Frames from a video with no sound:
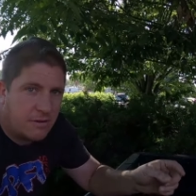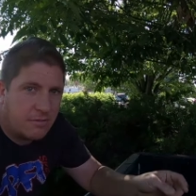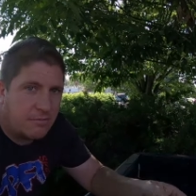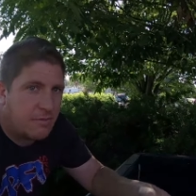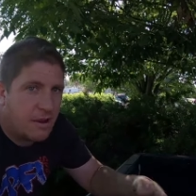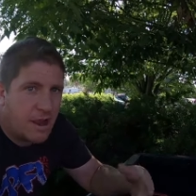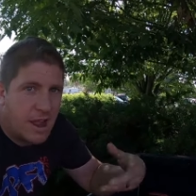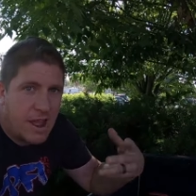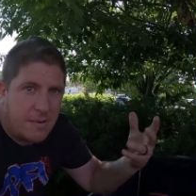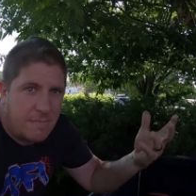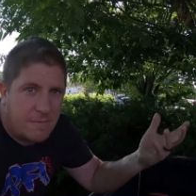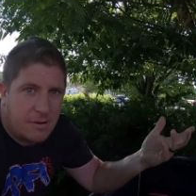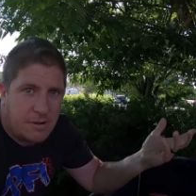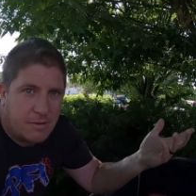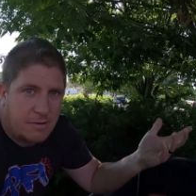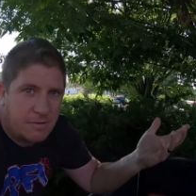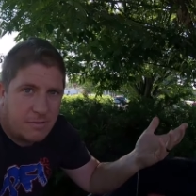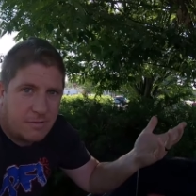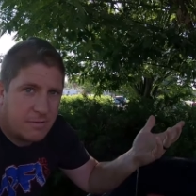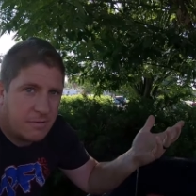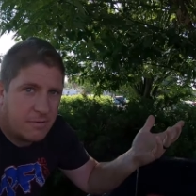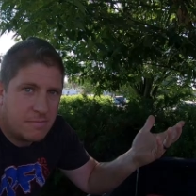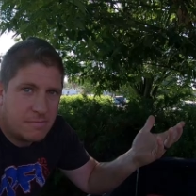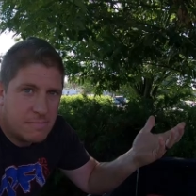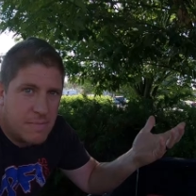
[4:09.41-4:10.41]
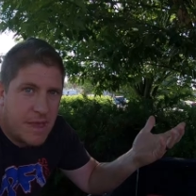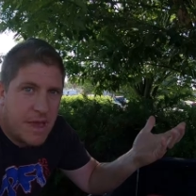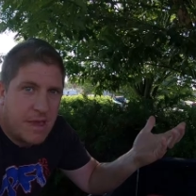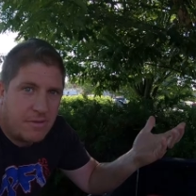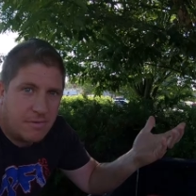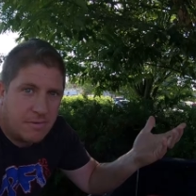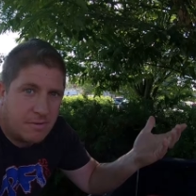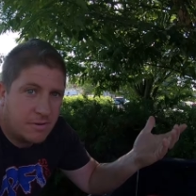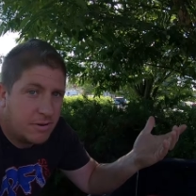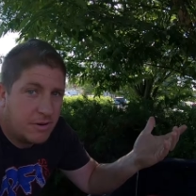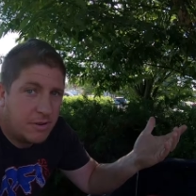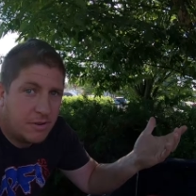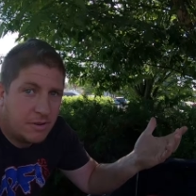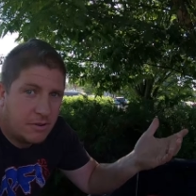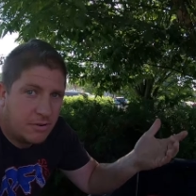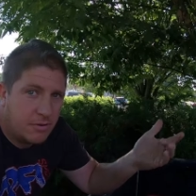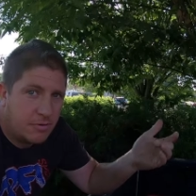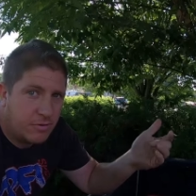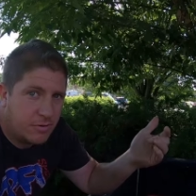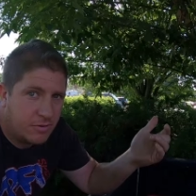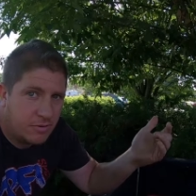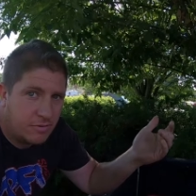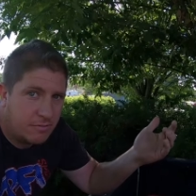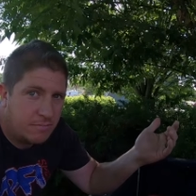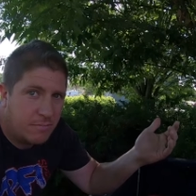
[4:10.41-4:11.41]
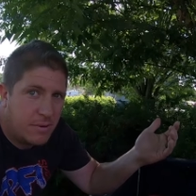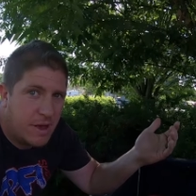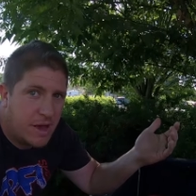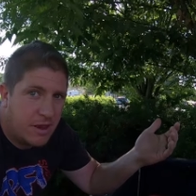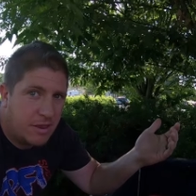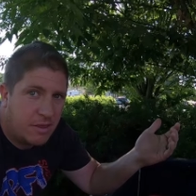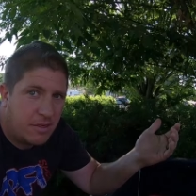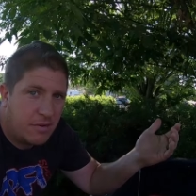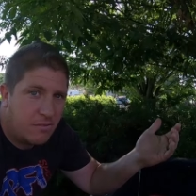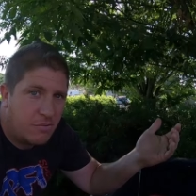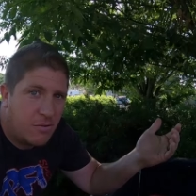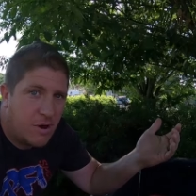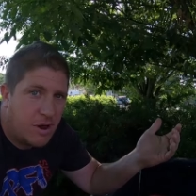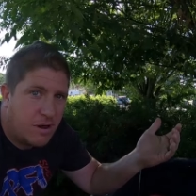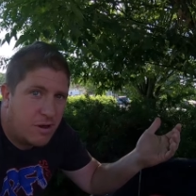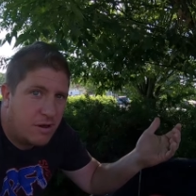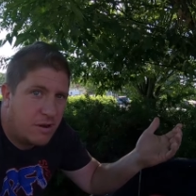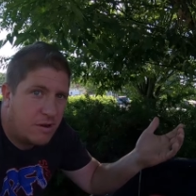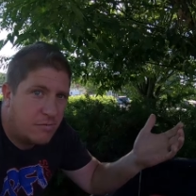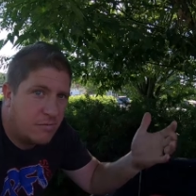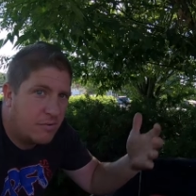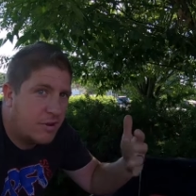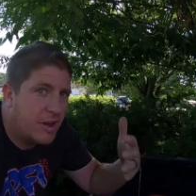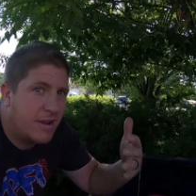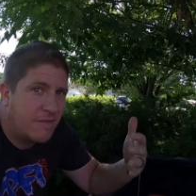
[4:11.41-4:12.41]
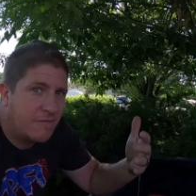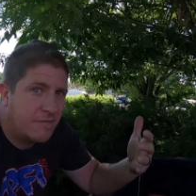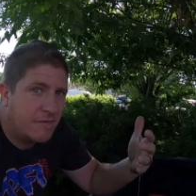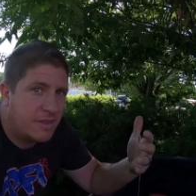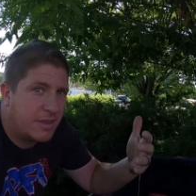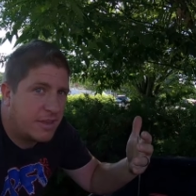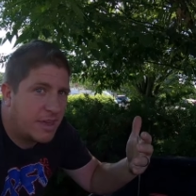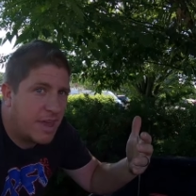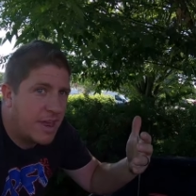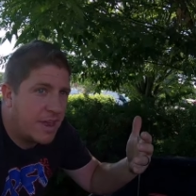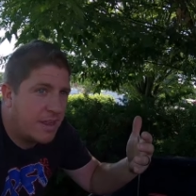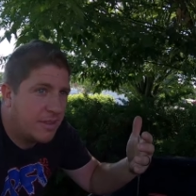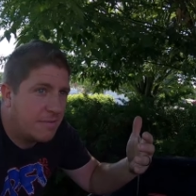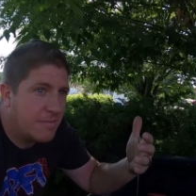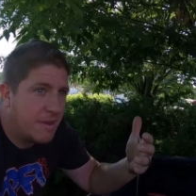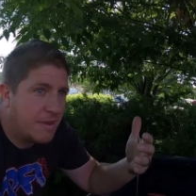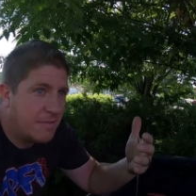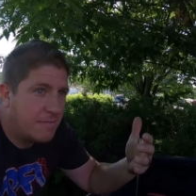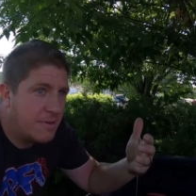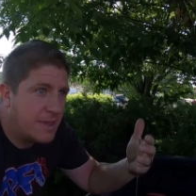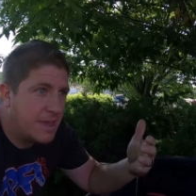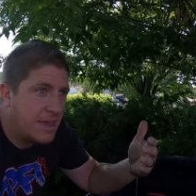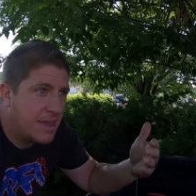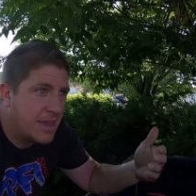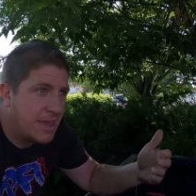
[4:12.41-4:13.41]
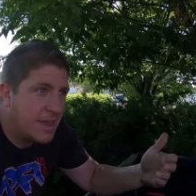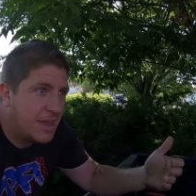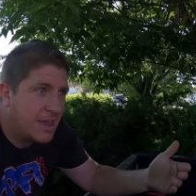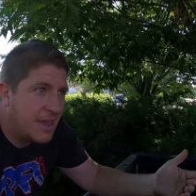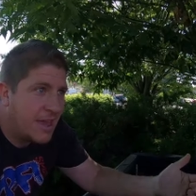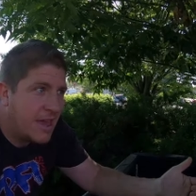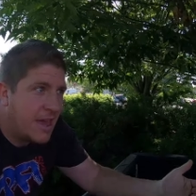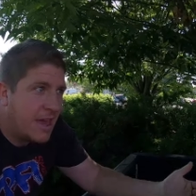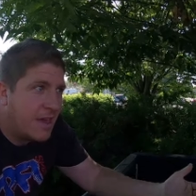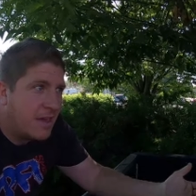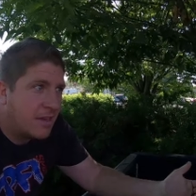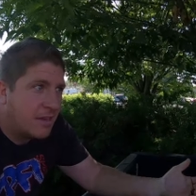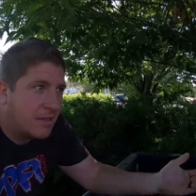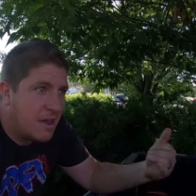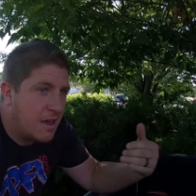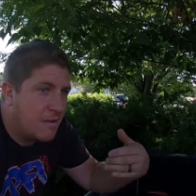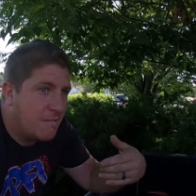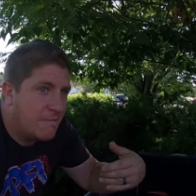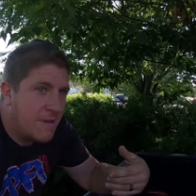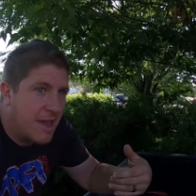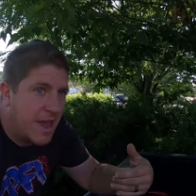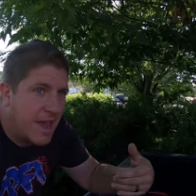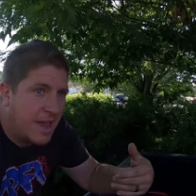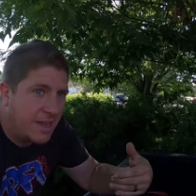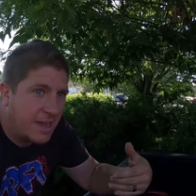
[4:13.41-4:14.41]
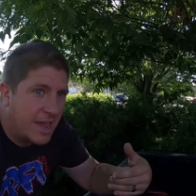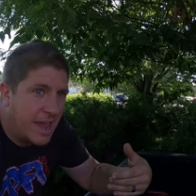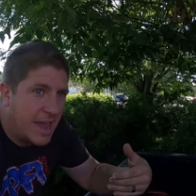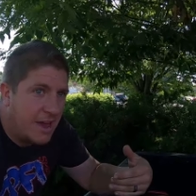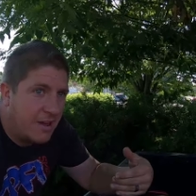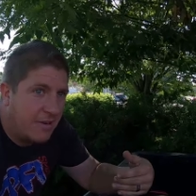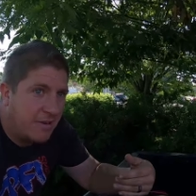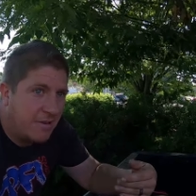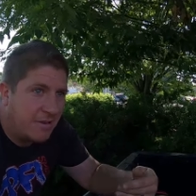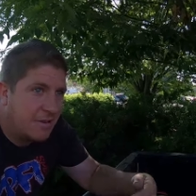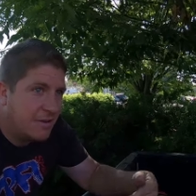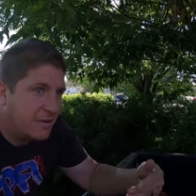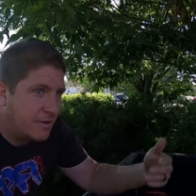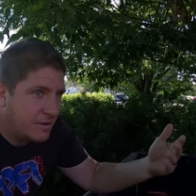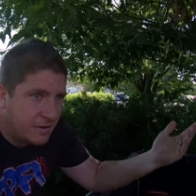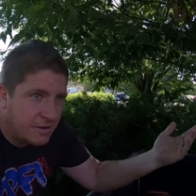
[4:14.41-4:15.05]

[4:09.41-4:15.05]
grab your Mountain Dew or bottle of water or whatever the case may be, come back out,